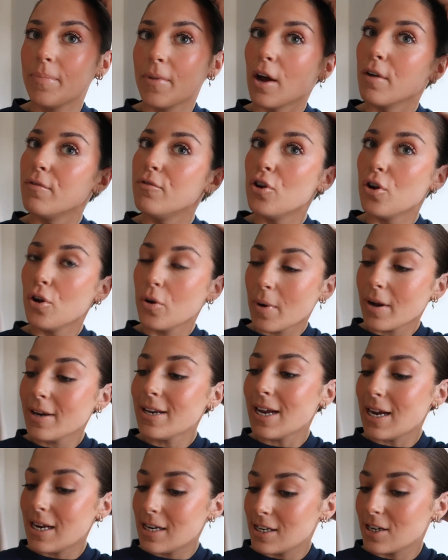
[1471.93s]
I knew I
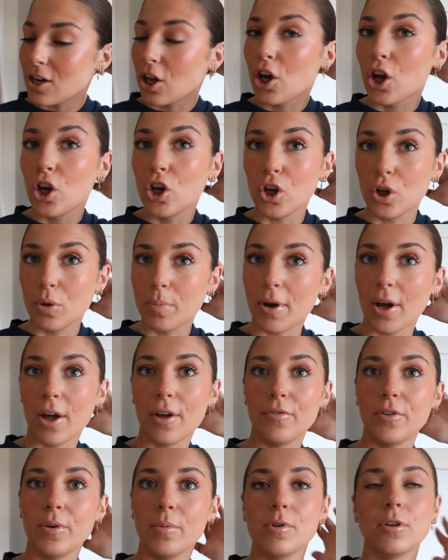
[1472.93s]
needed like a new
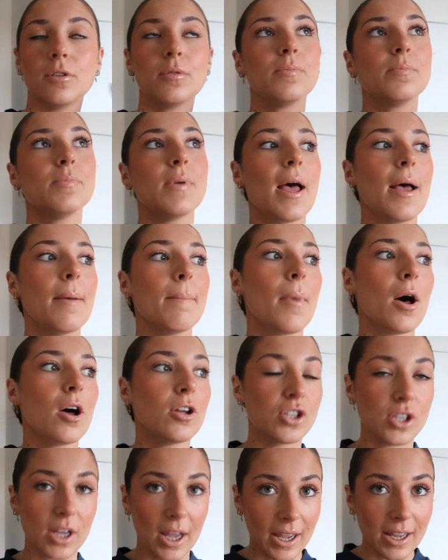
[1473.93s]
perfume because
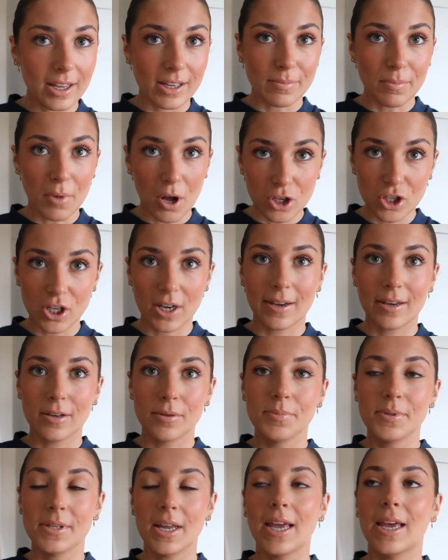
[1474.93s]
Marc
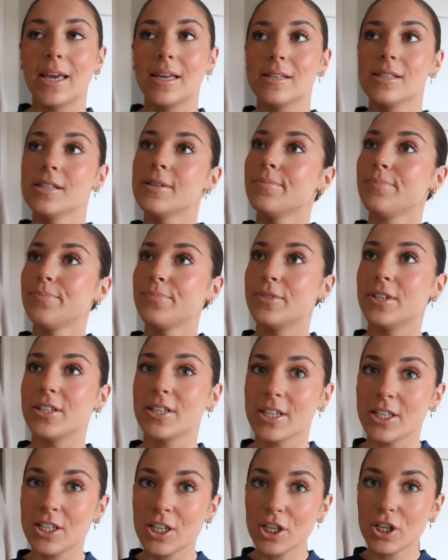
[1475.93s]
Jacobs is
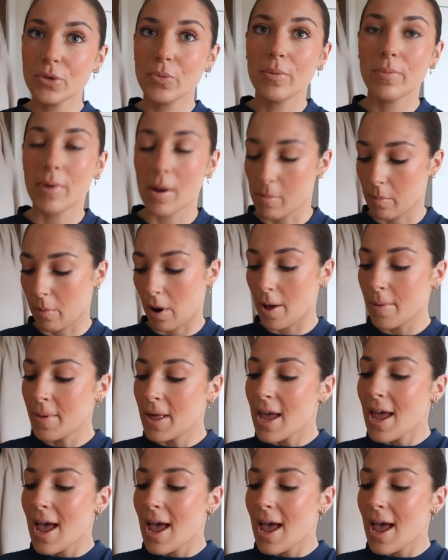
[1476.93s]
discontinuing, blah, blah, blah.